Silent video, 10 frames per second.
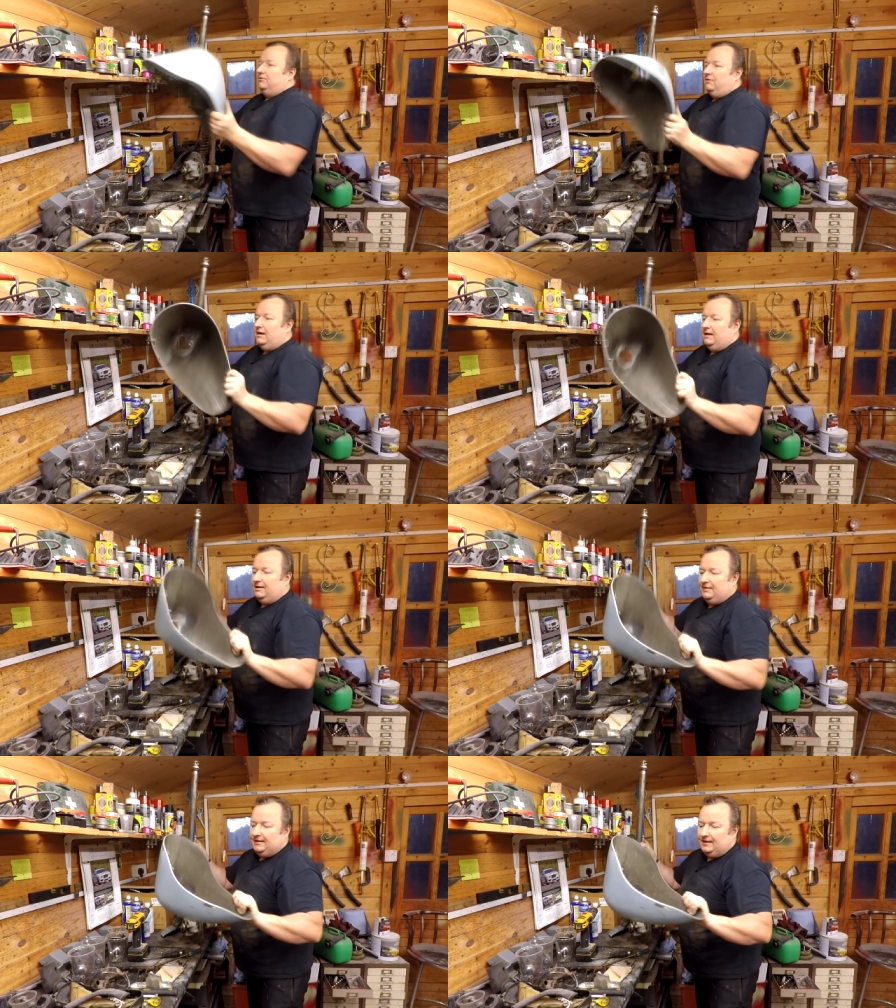Right,
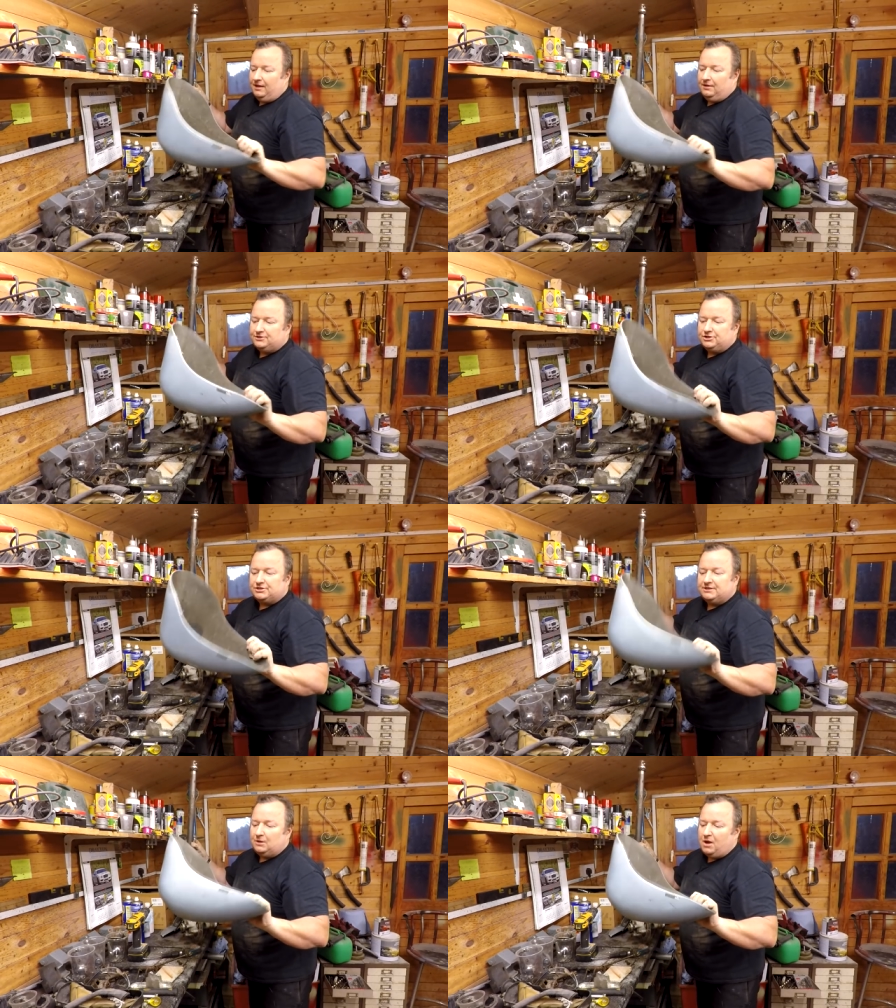there you go. As you can
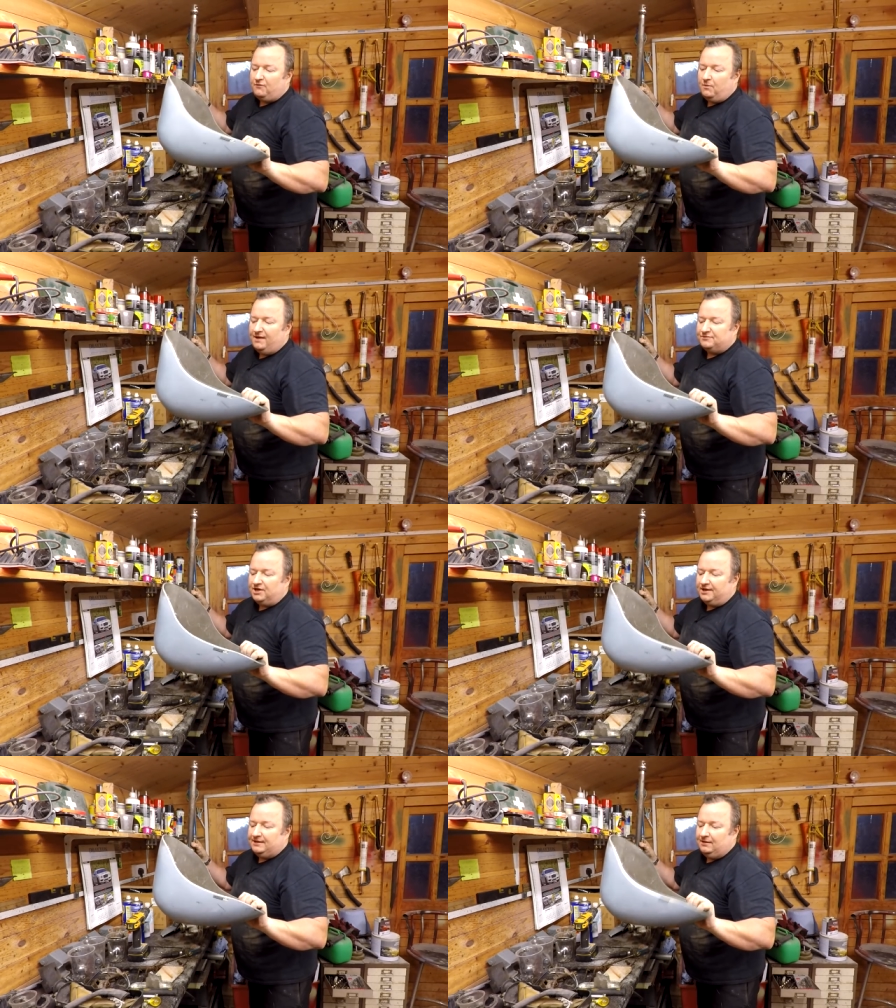see, no other way of
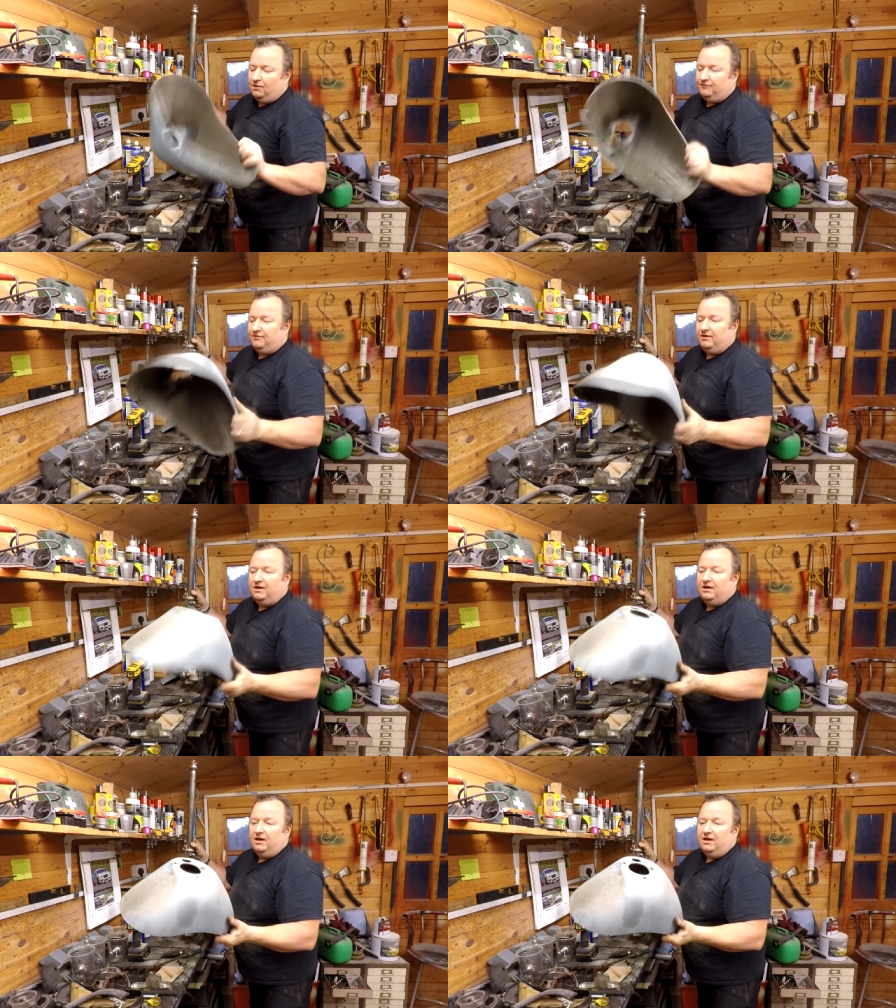taking it off
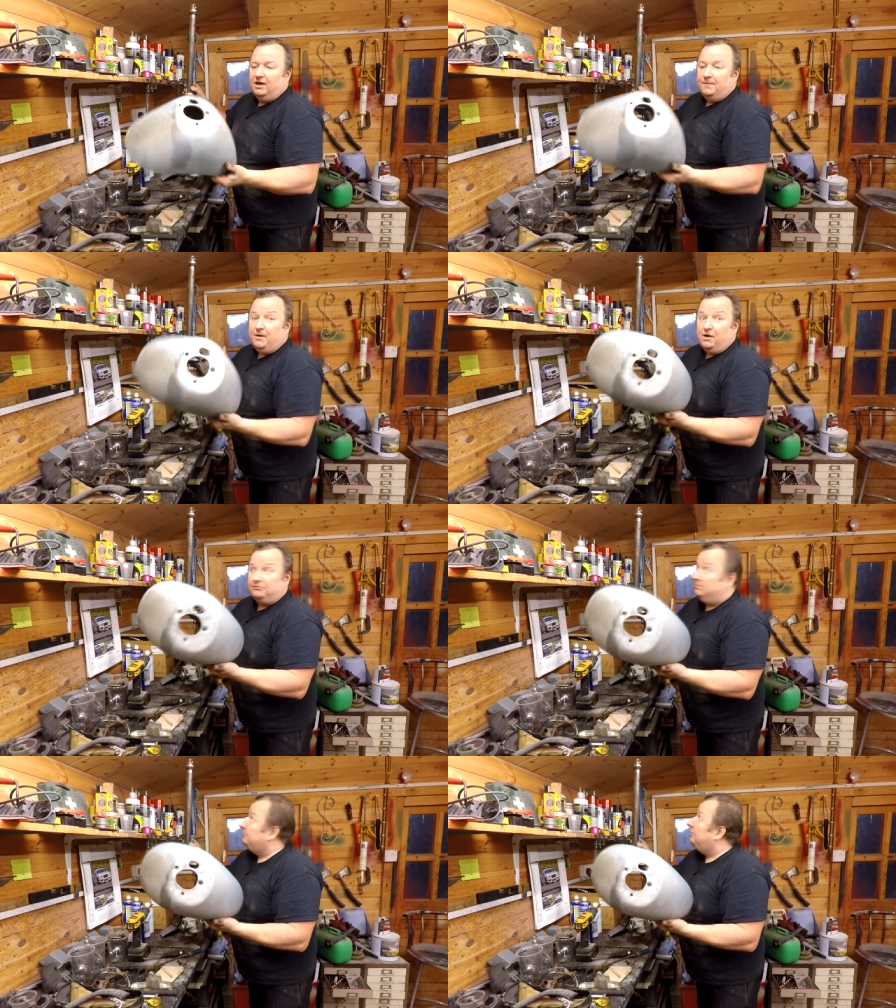apart
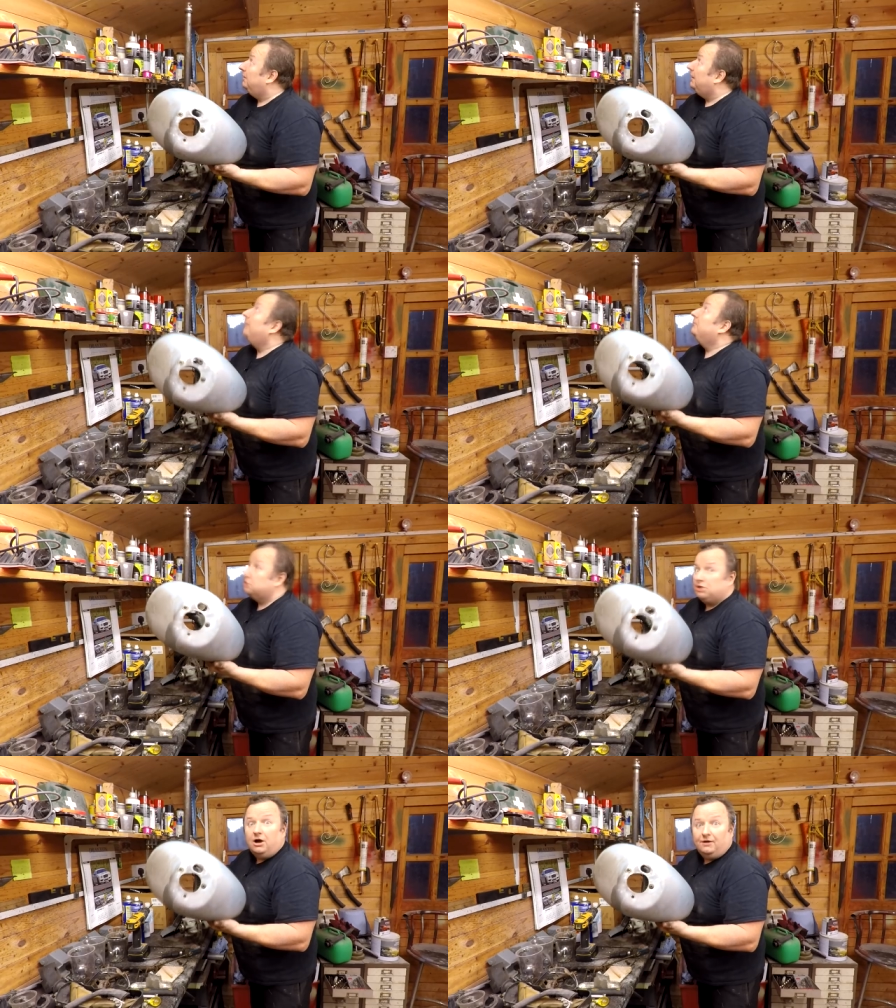from up the
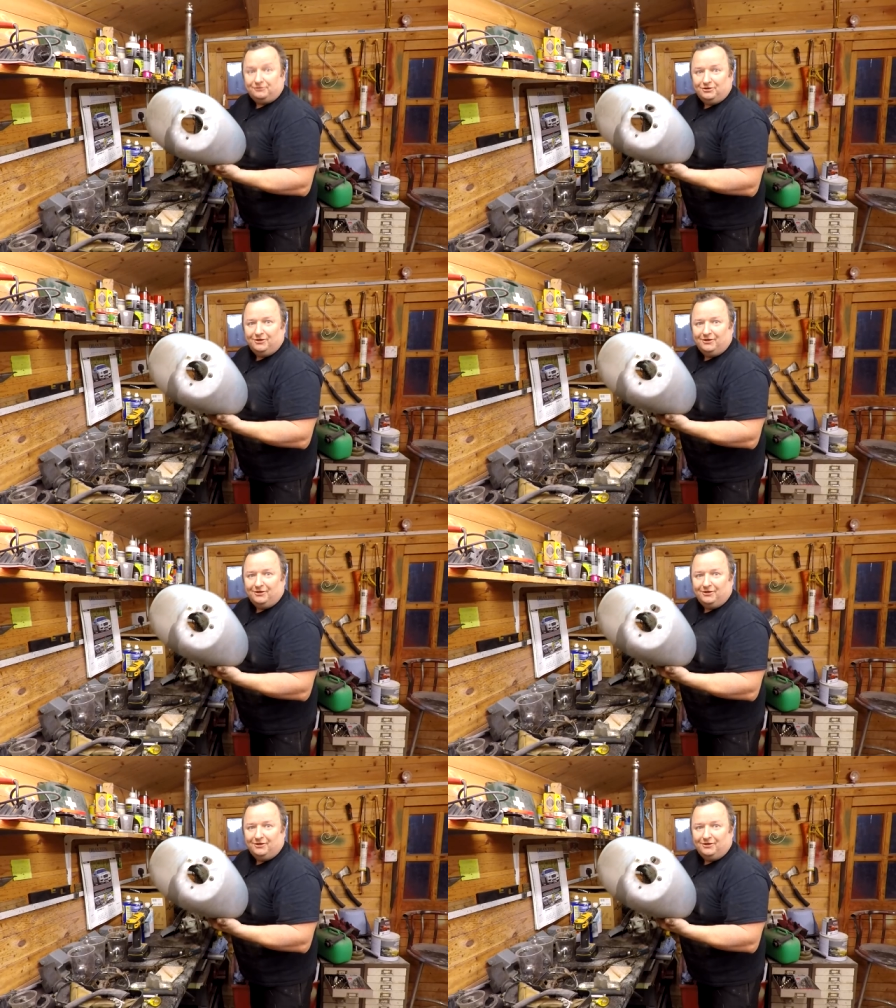shaft.